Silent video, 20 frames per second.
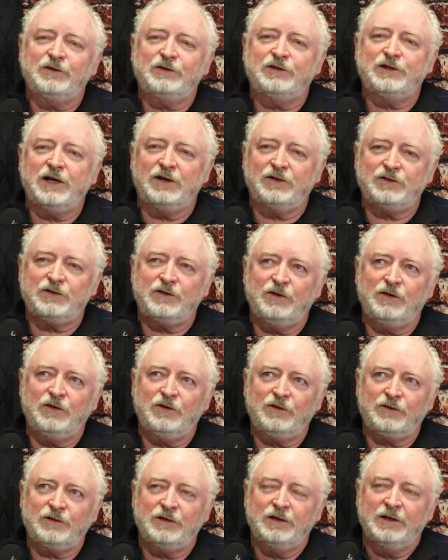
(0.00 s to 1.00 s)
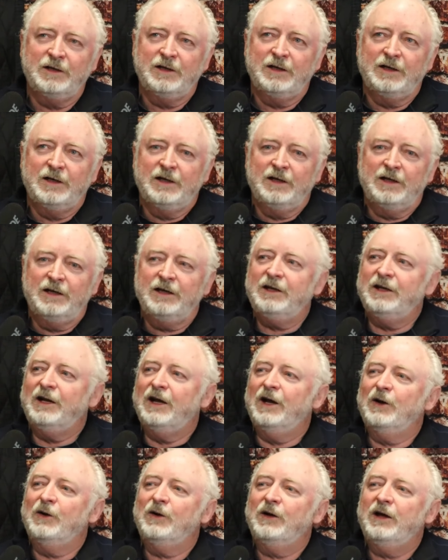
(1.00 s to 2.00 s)
gestures, you
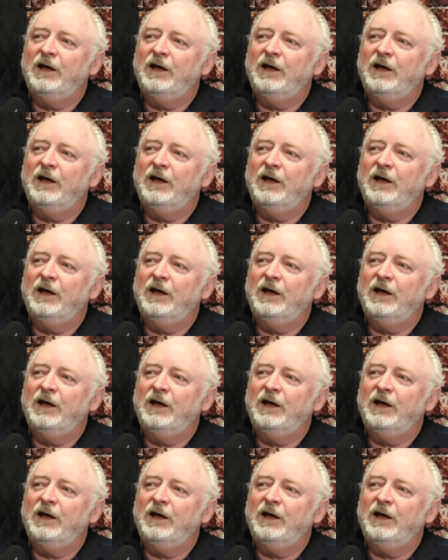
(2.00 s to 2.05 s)
know.